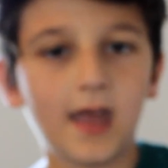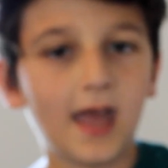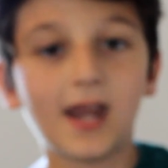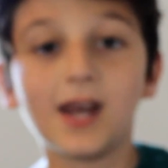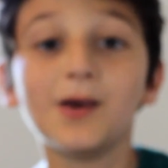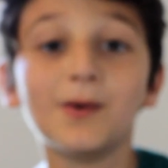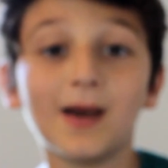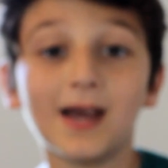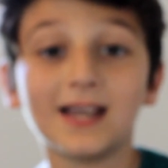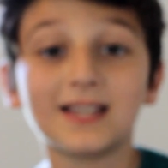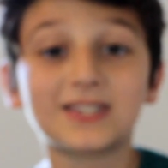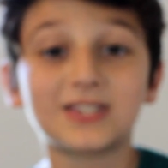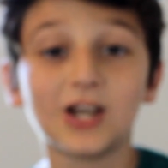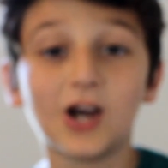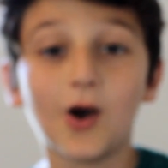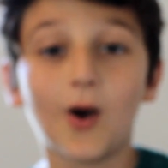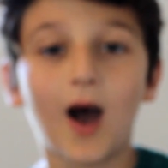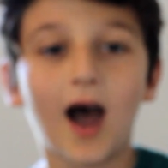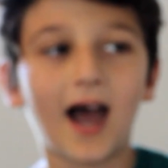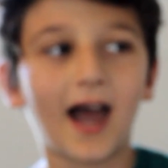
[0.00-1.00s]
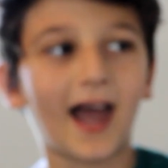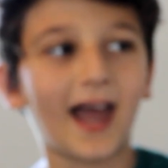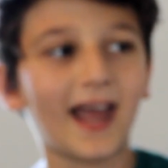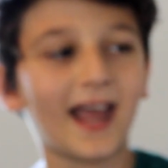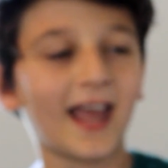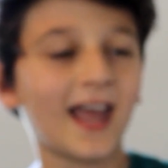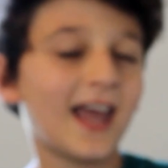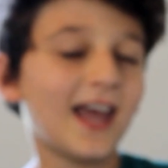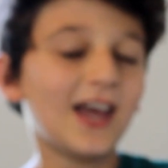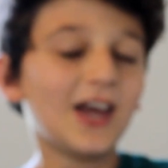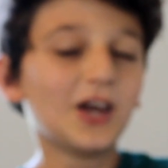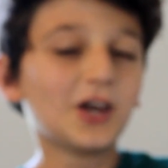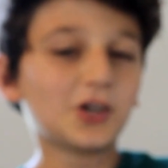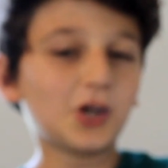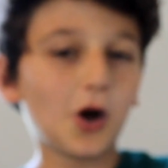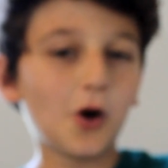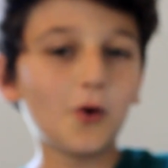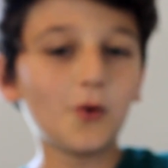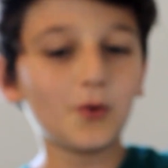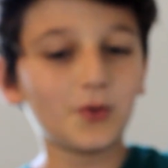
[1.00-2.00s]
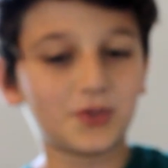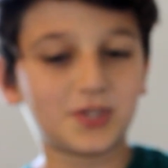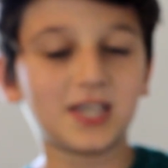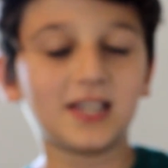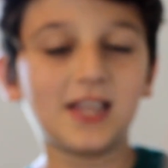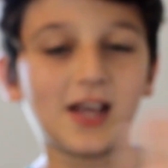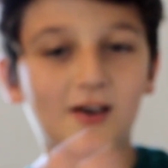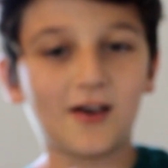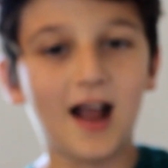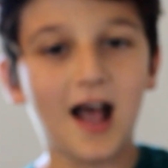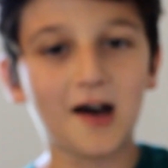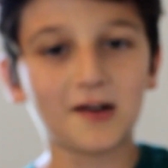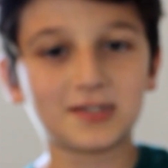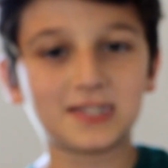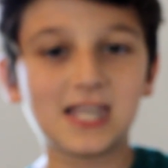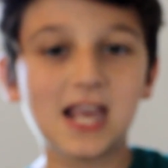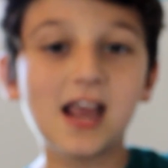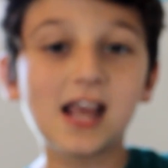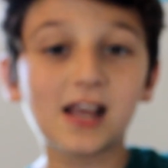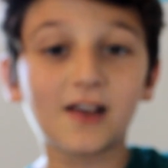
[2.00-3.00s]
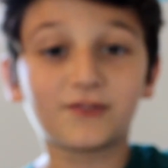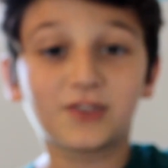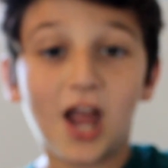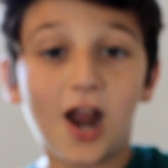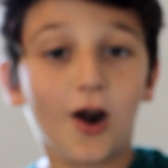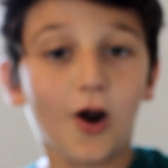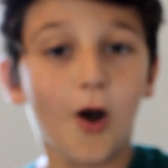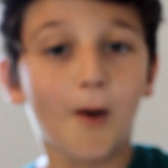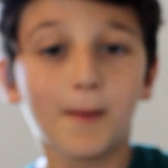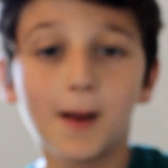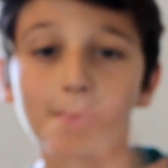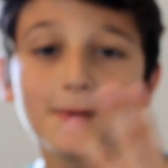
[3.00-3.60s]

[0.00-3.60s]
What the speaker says: Anyway, so I go to their house, seeing if they're home.